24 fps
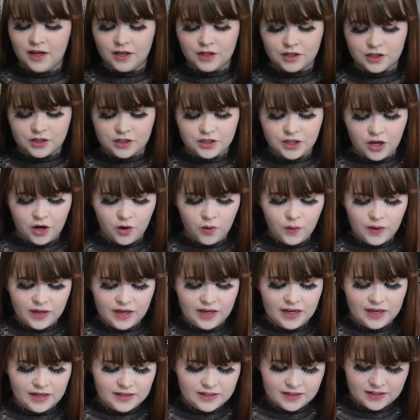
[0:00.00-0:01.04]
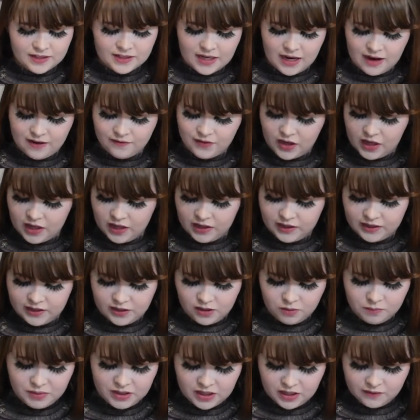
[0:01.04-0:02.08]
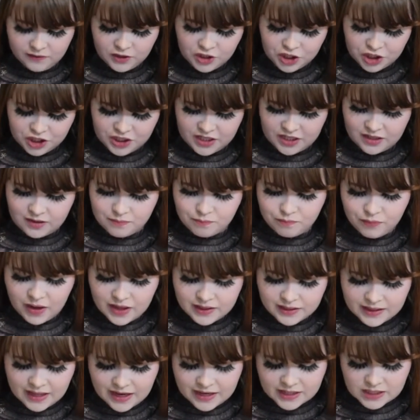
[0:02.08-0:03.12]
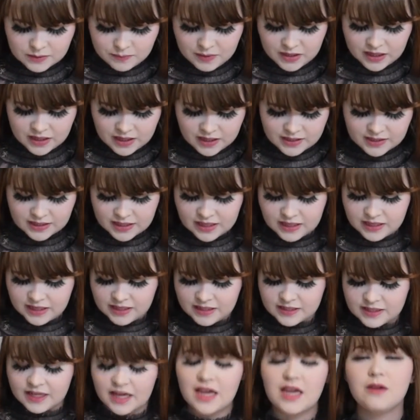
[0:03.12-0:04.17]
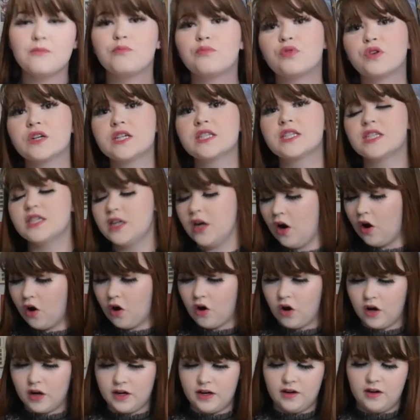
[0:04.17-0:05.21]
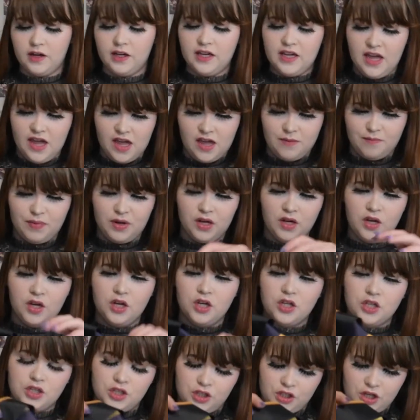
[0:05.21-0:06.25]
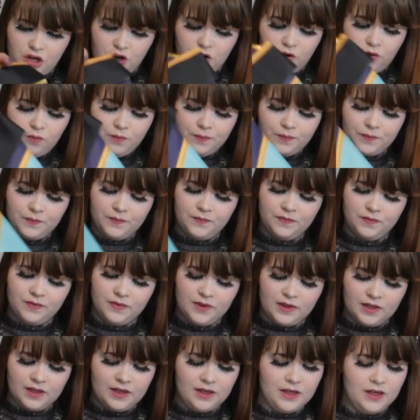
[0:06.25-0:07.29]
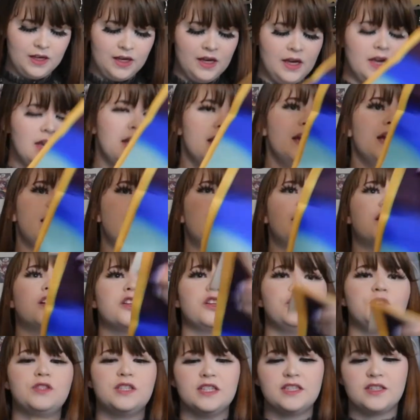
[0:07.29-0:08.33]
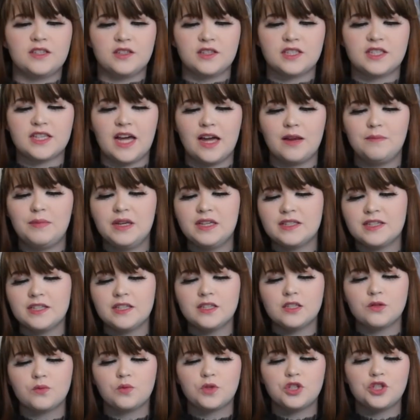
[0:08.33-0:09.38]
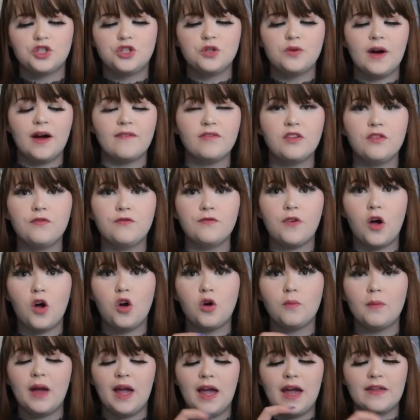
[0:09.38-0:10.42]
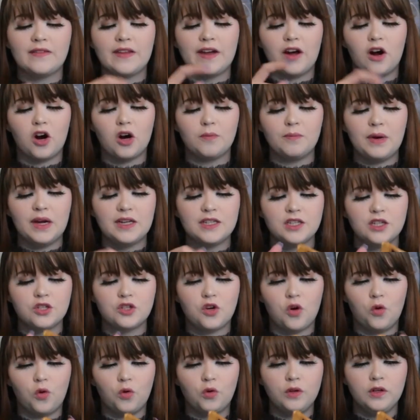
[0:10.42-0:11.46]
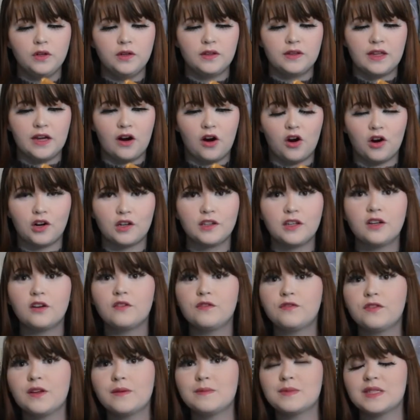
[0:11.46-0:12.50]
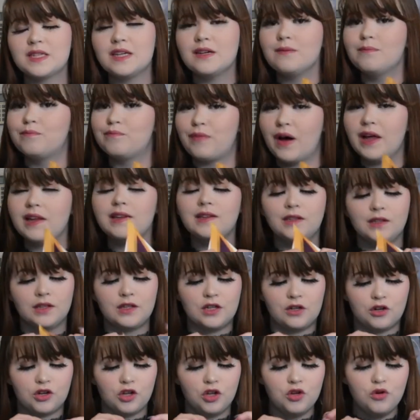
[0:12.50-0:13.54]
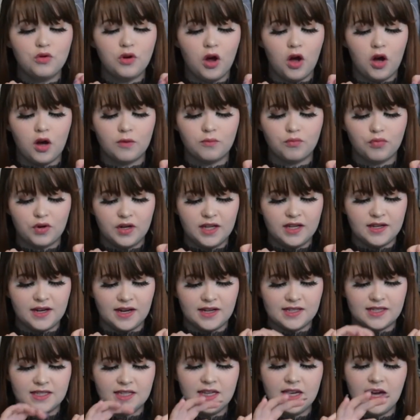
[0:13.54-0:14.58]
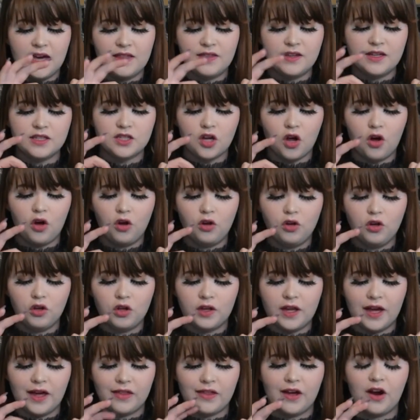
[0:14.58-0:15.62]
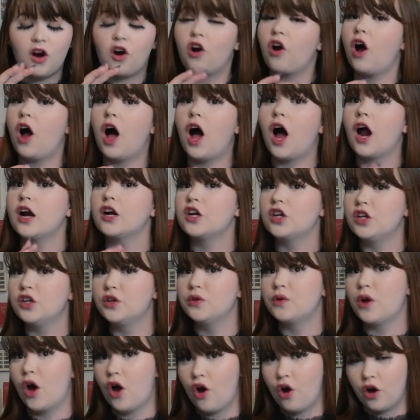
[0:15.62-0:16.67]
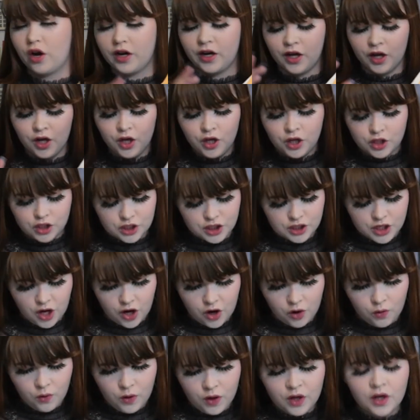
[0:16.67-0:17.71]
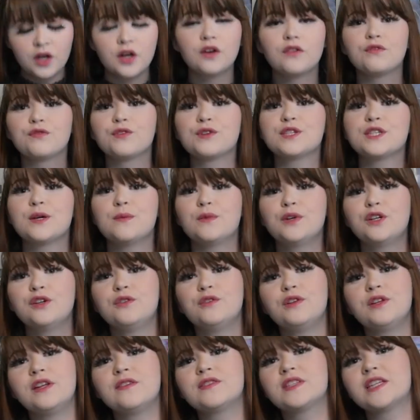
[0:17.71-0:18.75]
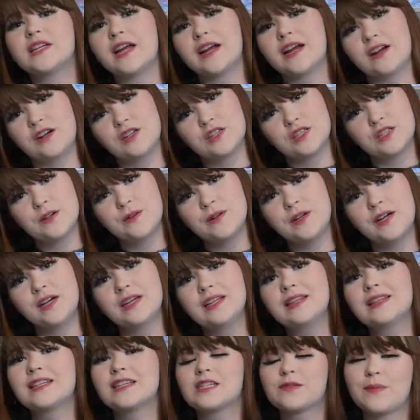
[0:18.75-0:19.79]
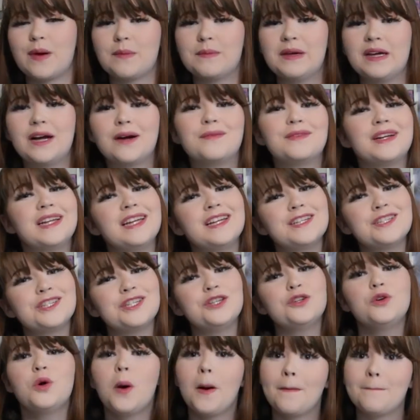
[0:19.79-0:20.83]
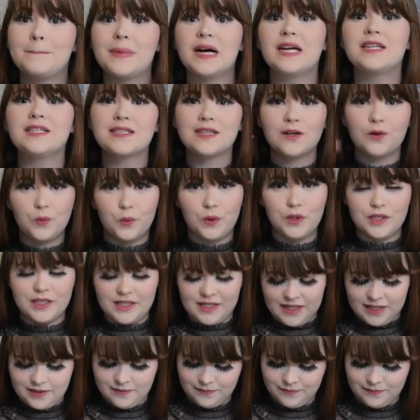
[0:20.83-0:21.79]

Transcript: So it does have a little bit of a sheen, but that is because it is a printed on cape. So it includes these little side pieces, which do have the foam, and they are painted gold. They are a little flimsy, but they're glued on pretty nicely, and these all look like they are hot glued on. So for someone who lives in Arizona, this might become an issue, but we'll see.